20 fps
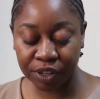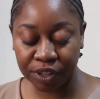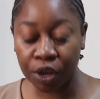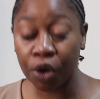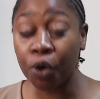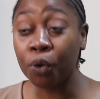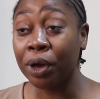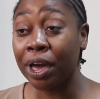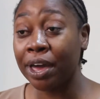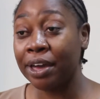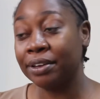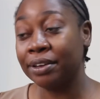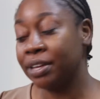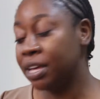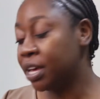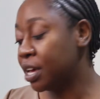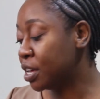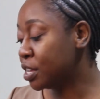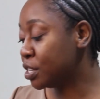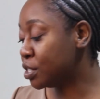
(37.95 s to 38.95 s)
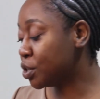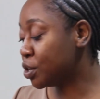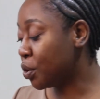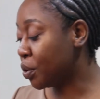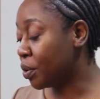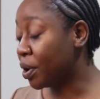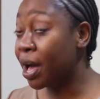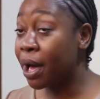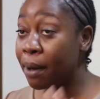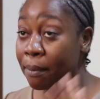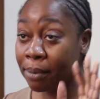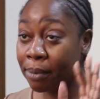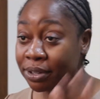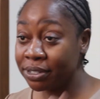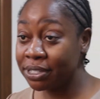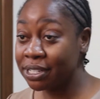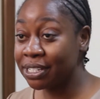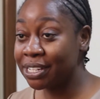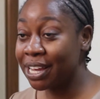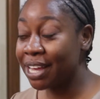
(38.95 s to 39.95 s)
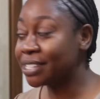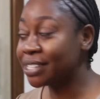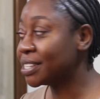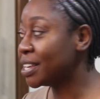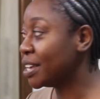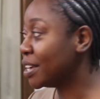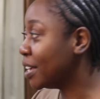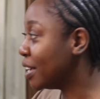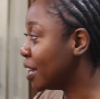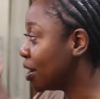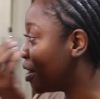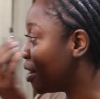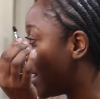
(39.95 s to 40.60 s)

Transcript: Okay, so I'm multitasking here.